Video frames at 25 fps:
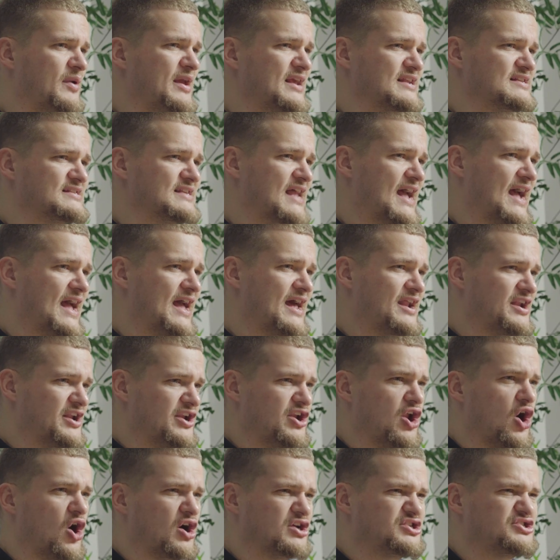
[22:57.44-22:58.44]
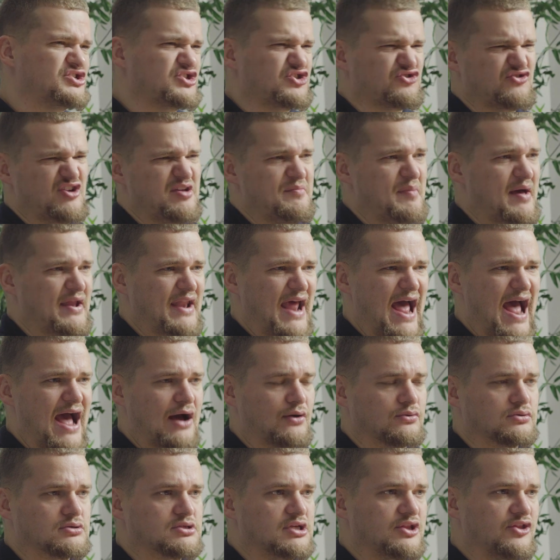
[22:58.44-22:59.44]
stay at a nice three-bed
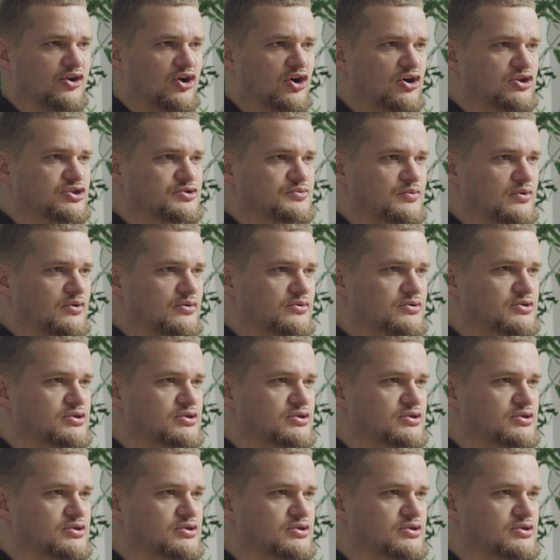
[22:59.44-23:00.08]
house in the Cotswolds?